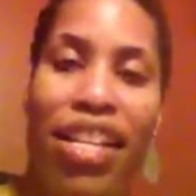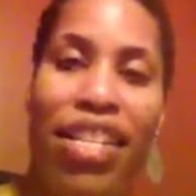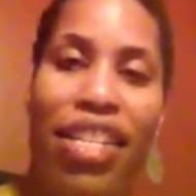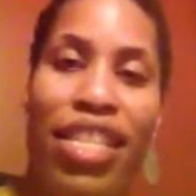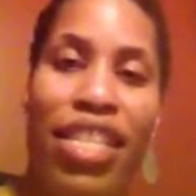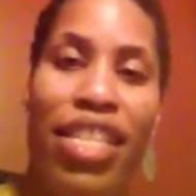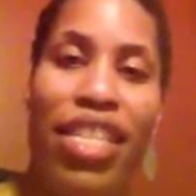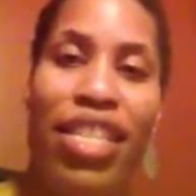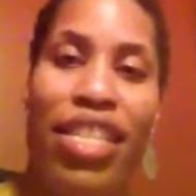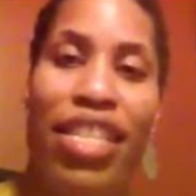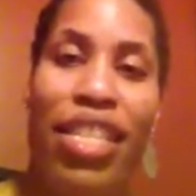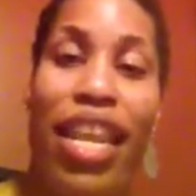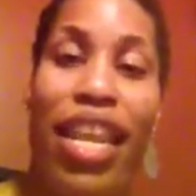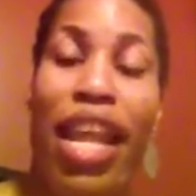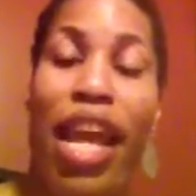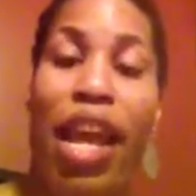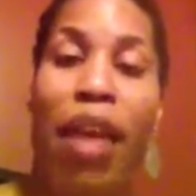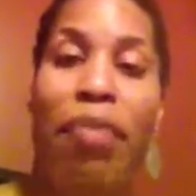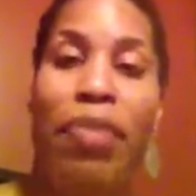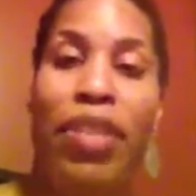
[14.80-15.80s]
this is an
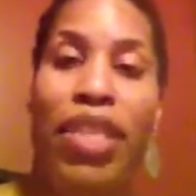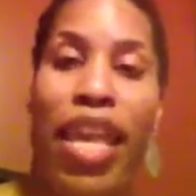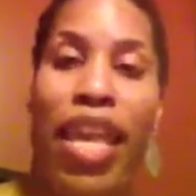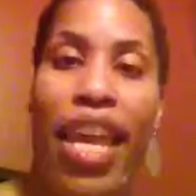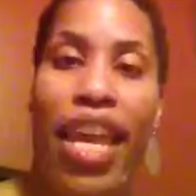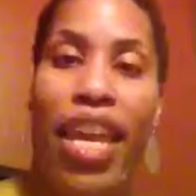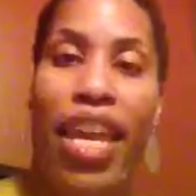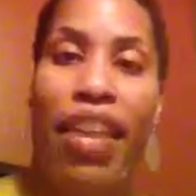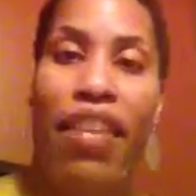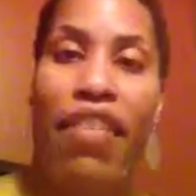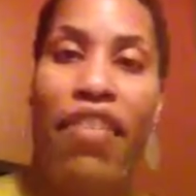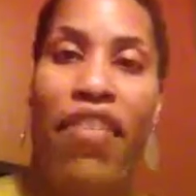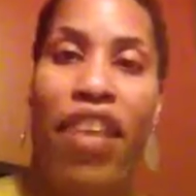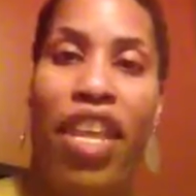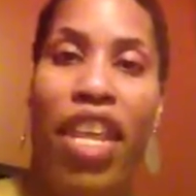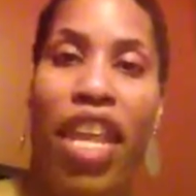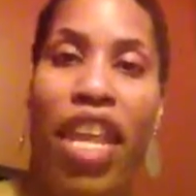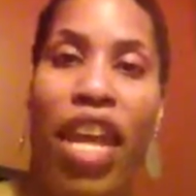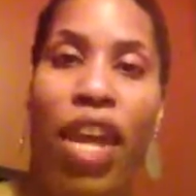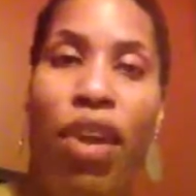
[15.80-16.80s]
update
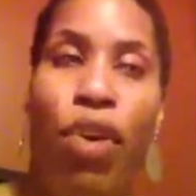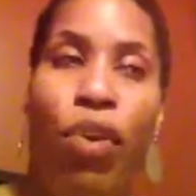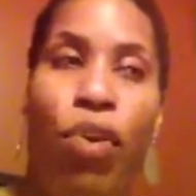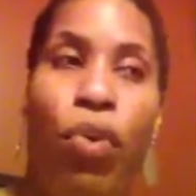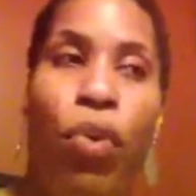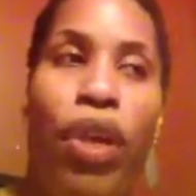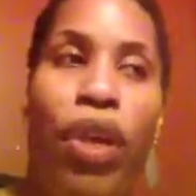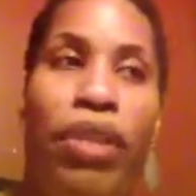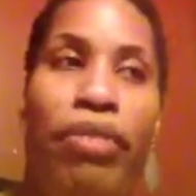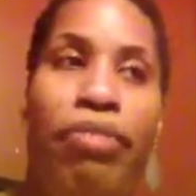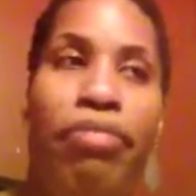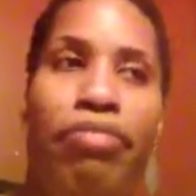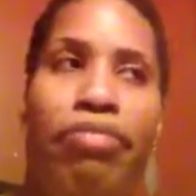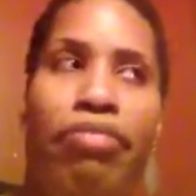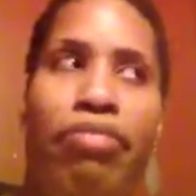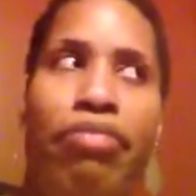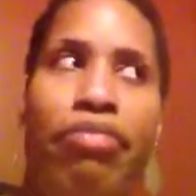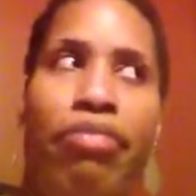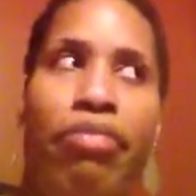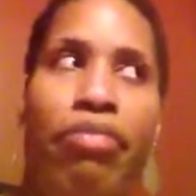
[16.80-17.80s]
video,
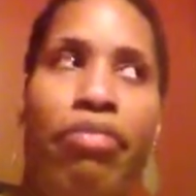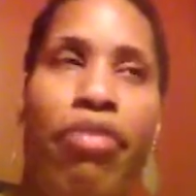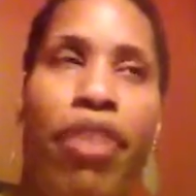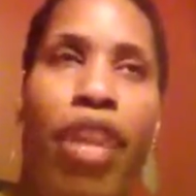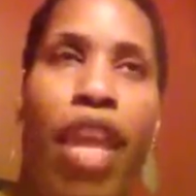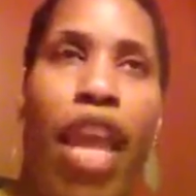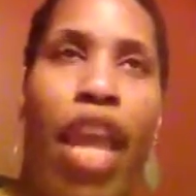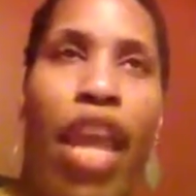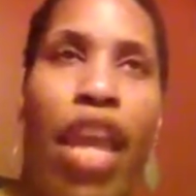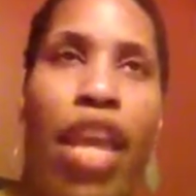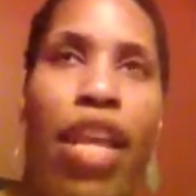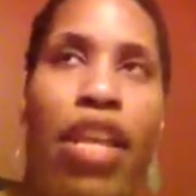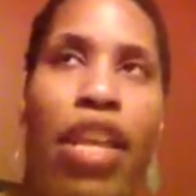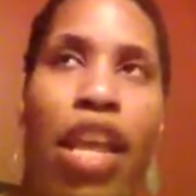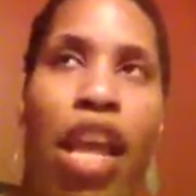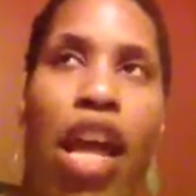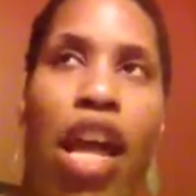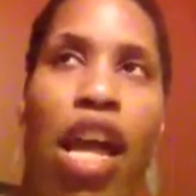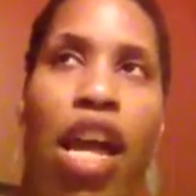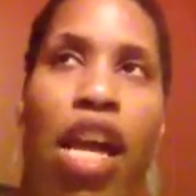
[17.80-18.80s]
and
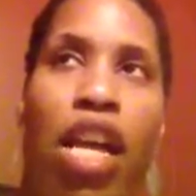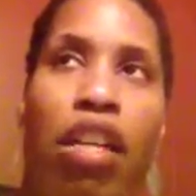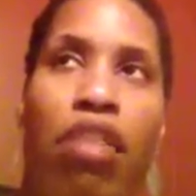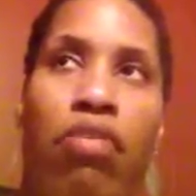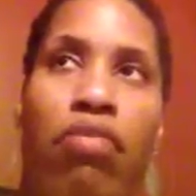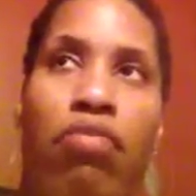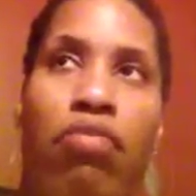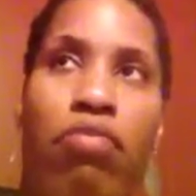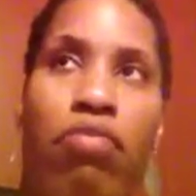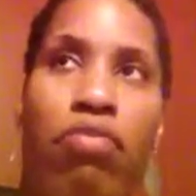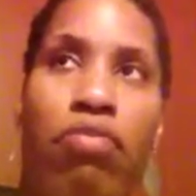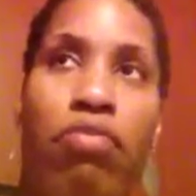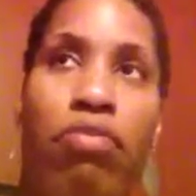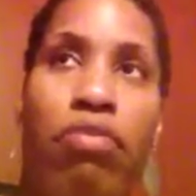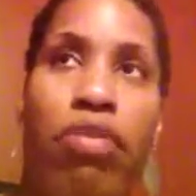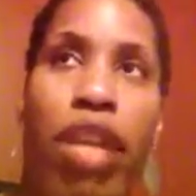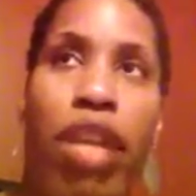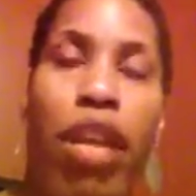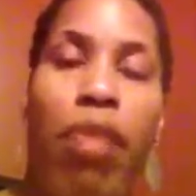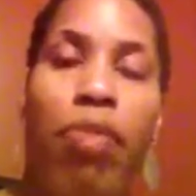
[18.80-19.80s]
an
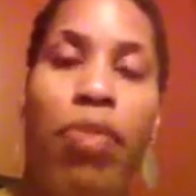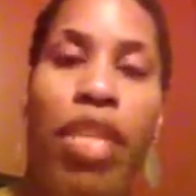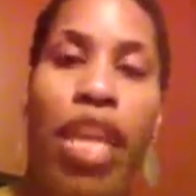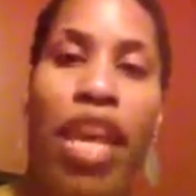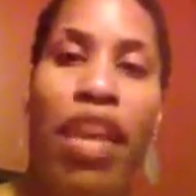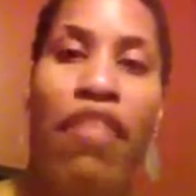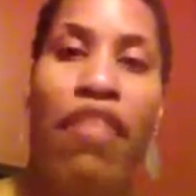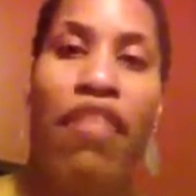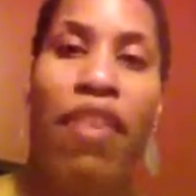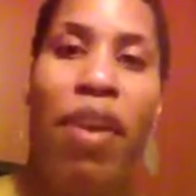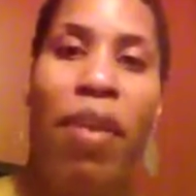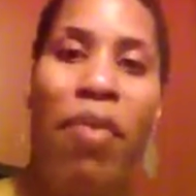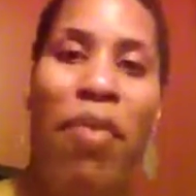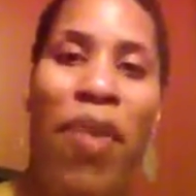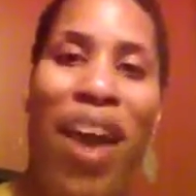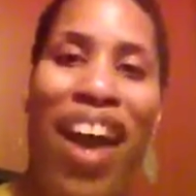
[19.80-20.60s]
update from